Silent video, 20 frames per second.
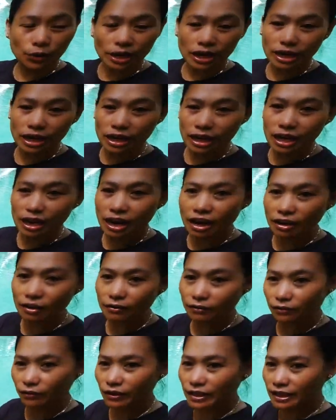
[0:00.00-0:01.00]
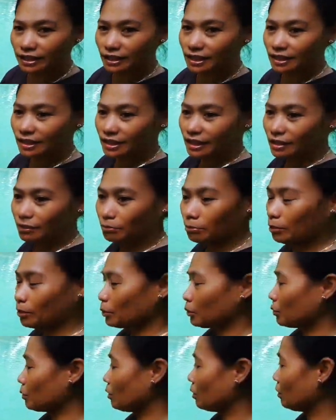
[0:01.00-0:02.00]
We have visited
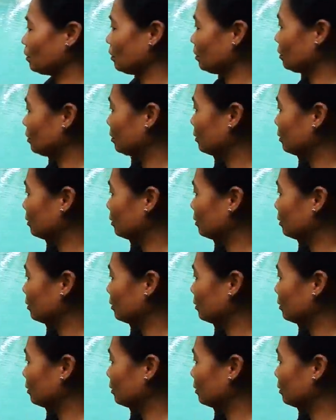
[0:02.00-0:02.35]
blue hole.